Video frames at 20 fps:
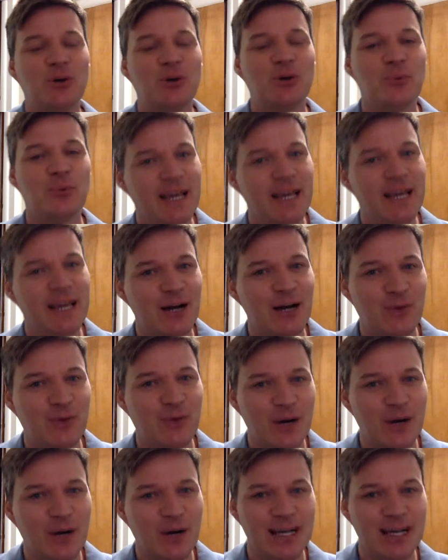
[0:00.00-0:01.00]
week of
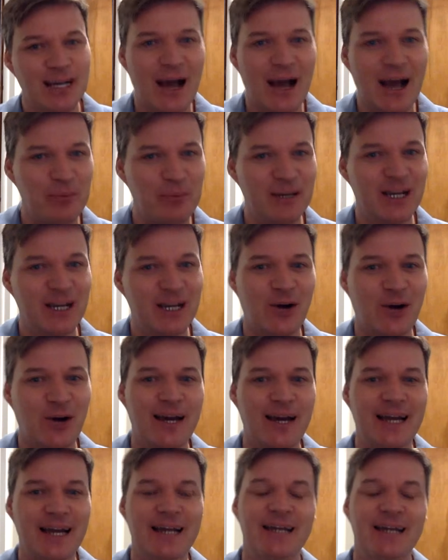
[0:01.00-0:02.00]
working out been
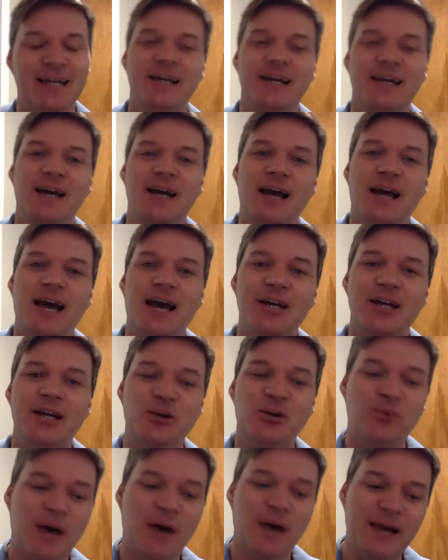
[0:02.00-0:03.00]
going at
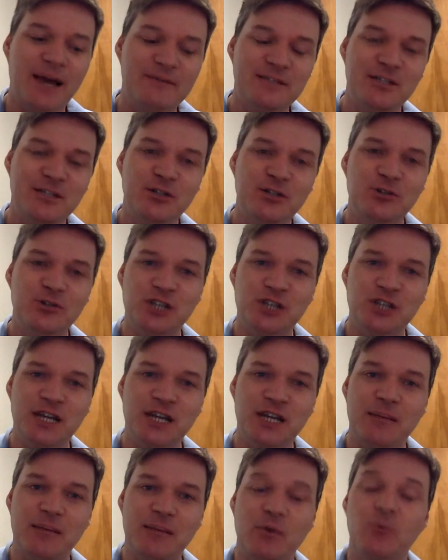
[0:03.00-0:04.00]
your wife's new
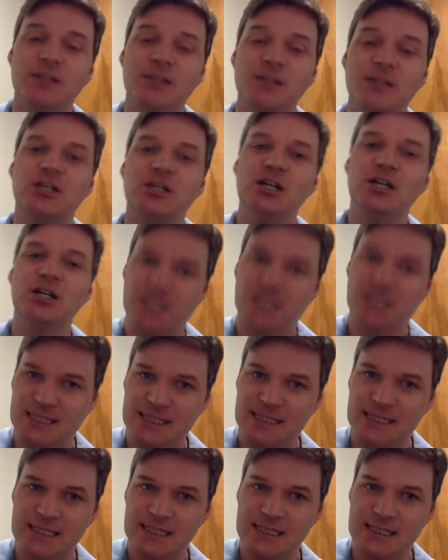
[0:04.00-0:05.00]
gym,
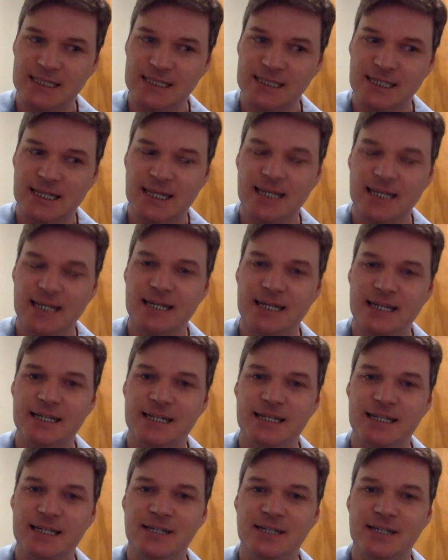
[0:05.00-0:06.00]
Resurgence,
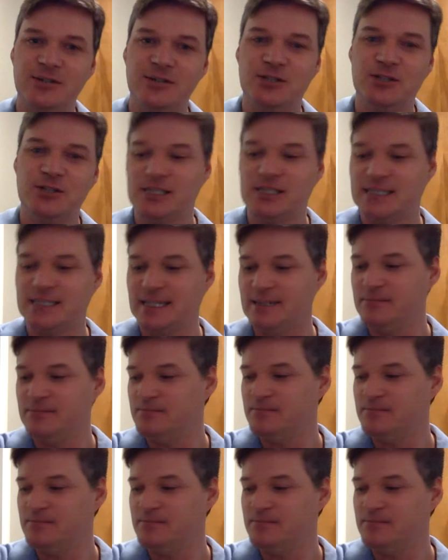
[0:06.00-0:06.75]
in New Jersey?